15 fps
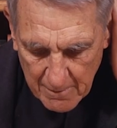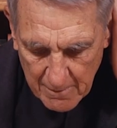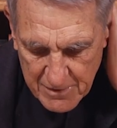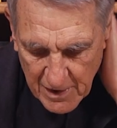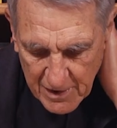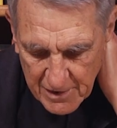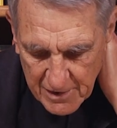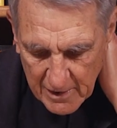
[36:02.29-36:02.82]

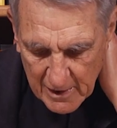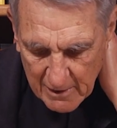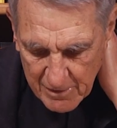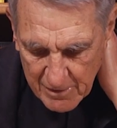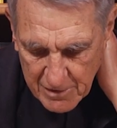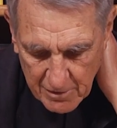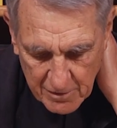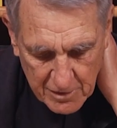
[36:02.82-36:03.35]
subjects in the
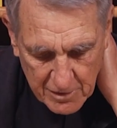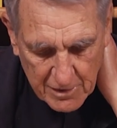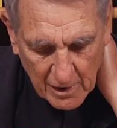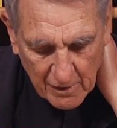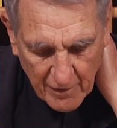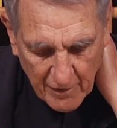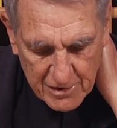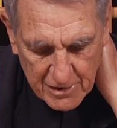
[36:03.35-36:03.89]
images of
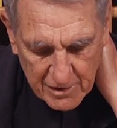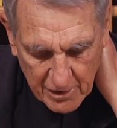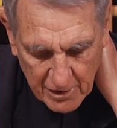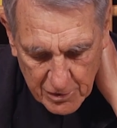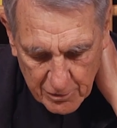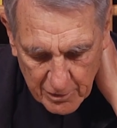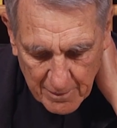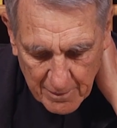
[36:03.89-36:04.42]
salvation
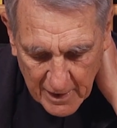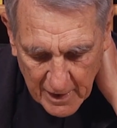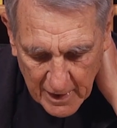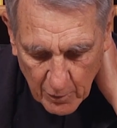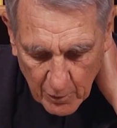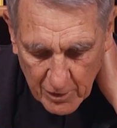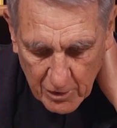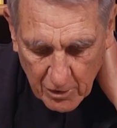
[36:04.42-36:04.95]
history,
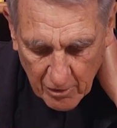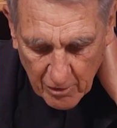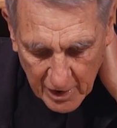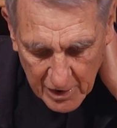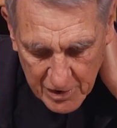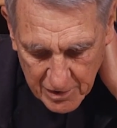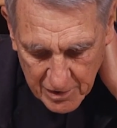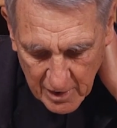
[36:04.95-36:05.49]
beginning with
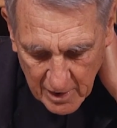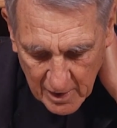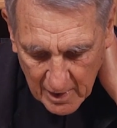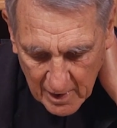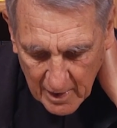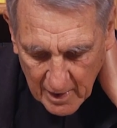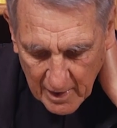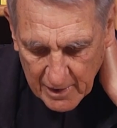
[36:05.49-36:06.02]
creation
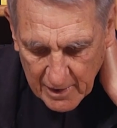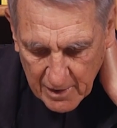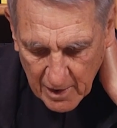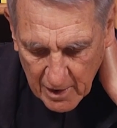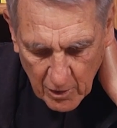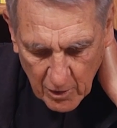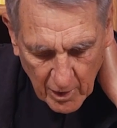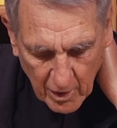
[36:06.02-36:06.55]
and
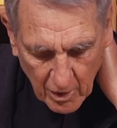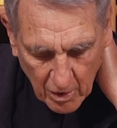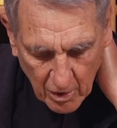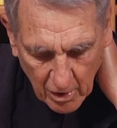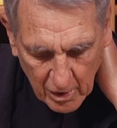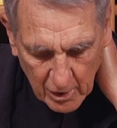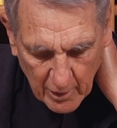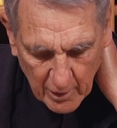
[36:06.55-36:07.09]
continuing
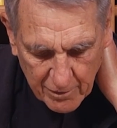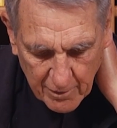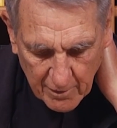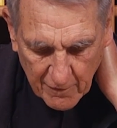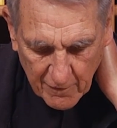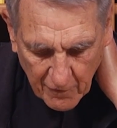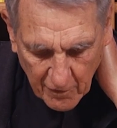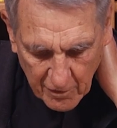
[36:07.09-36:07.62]
all the way
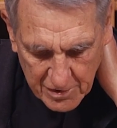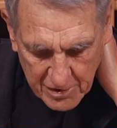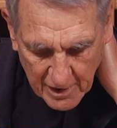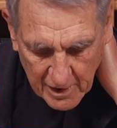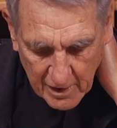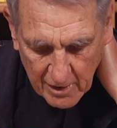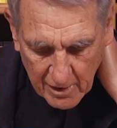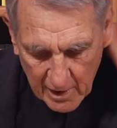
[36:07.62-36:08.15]
from the first
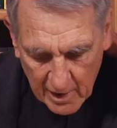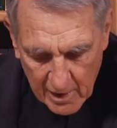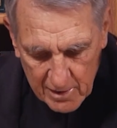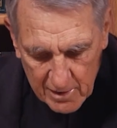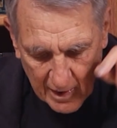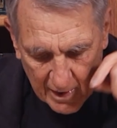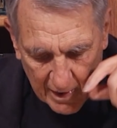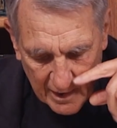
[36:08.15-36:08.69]
day to the
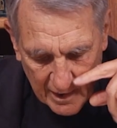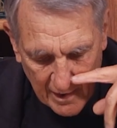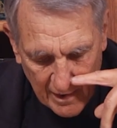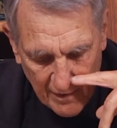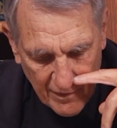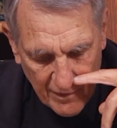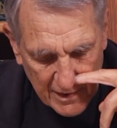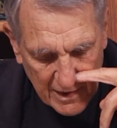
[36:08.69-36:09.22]
8th day,
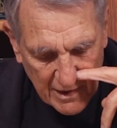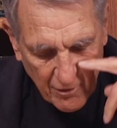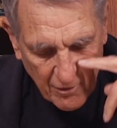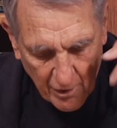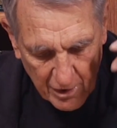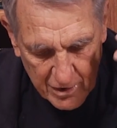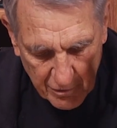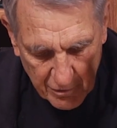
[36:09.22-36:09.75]
the day of the
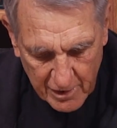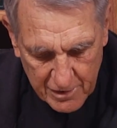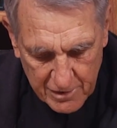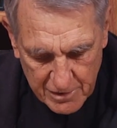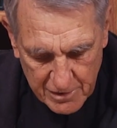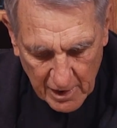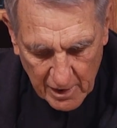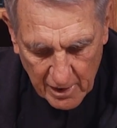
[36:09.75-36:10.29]

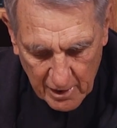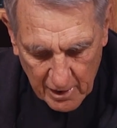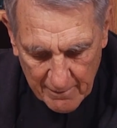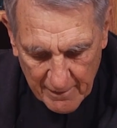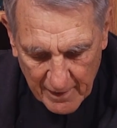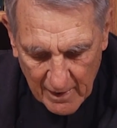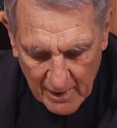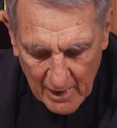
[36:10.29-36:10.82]
resurrection and second
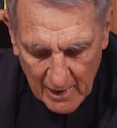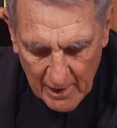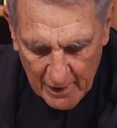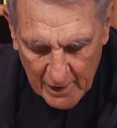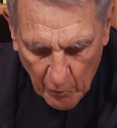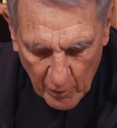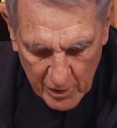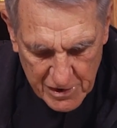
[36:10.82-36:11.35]
coming,
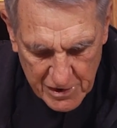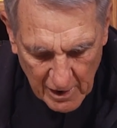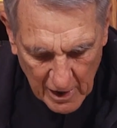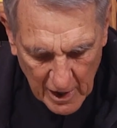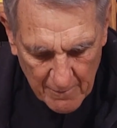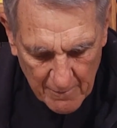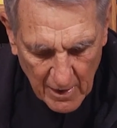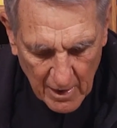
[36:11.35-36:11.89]
in which
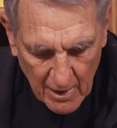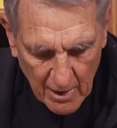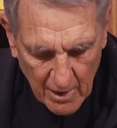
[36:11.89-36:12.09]
the